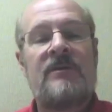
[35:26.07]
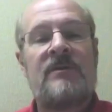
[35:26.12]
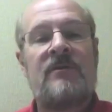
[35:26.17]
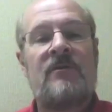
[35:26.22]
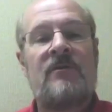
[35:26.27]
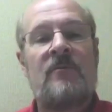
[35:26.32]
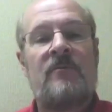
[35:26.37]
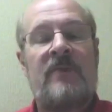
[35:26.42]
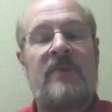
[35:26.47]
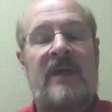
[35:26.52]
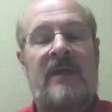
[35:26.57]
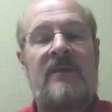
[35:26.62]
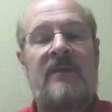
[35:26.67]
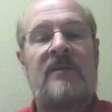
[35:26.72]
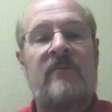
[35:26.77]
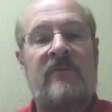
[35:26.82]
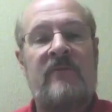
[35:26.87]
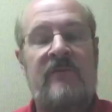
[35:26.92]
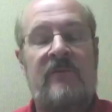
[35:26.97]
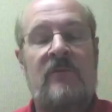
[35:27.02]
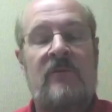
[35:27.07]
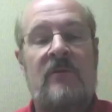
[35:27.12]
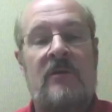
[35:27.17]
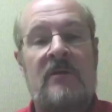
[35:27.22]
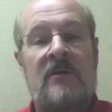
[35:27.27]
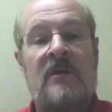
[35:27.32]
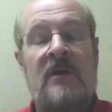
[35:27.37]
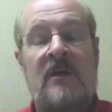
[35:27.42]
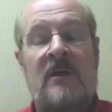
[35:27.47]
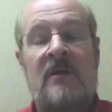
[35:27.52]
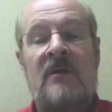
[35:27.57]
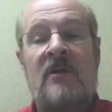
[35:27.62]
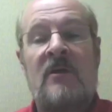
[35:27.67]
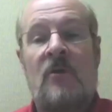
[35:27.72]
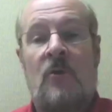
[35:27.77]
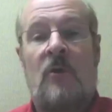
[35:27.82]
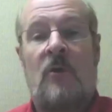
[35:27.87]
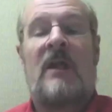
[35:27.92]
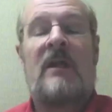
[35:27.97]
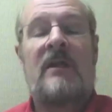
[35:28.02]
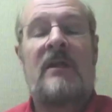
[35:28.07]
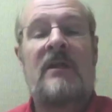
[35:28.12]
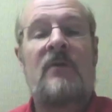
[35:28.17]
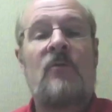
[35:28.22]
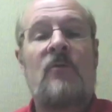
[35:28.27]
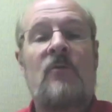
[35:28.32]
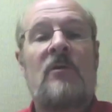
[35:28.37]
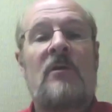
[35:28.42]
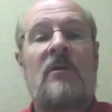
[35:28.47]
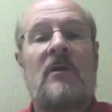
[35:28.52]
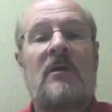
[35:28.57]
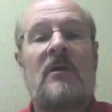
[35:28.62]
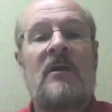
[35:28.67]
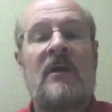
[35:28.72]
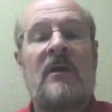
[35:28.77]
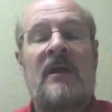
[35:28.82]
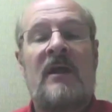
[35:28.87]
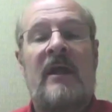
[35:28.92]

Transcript: to pay them for quality work,